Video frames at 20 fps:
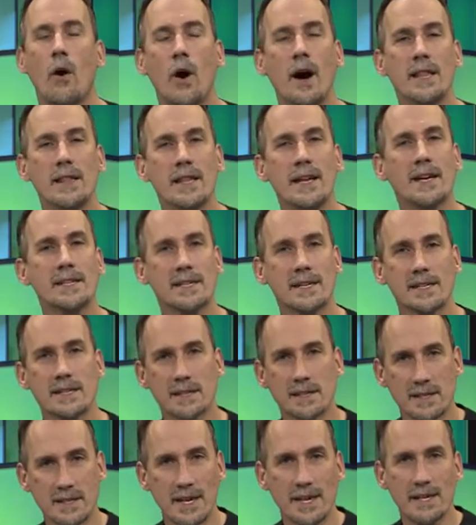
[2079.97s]
unless it's
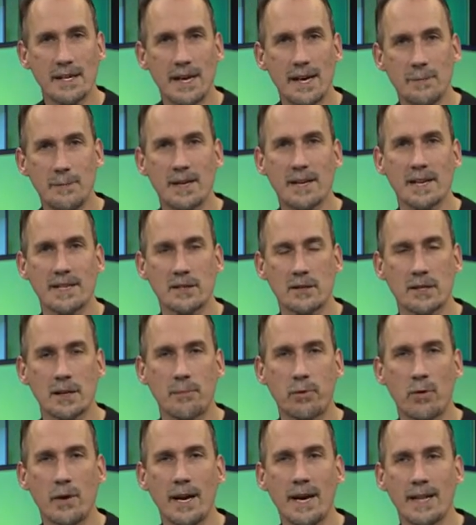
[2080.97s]
Sunday because there's a
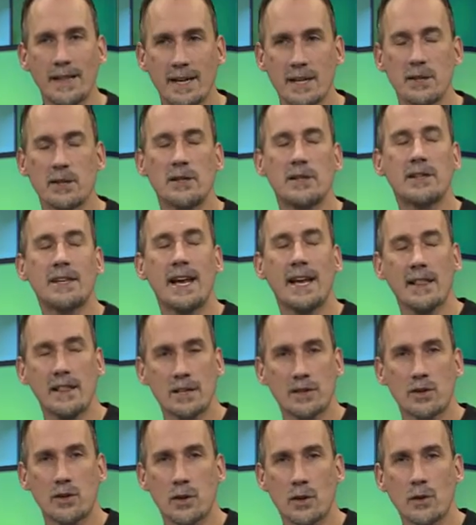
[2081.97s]
parade, then take
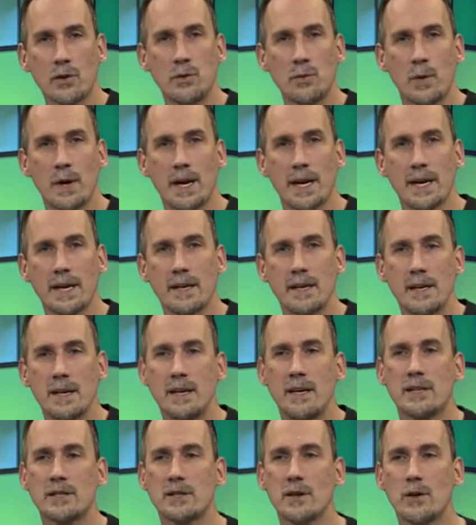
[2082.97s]
this third way.
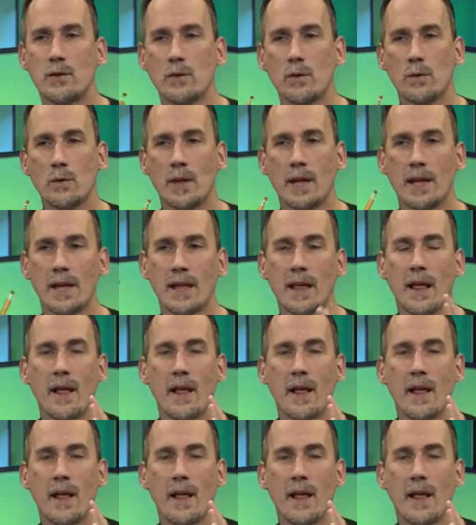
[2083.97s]
So right.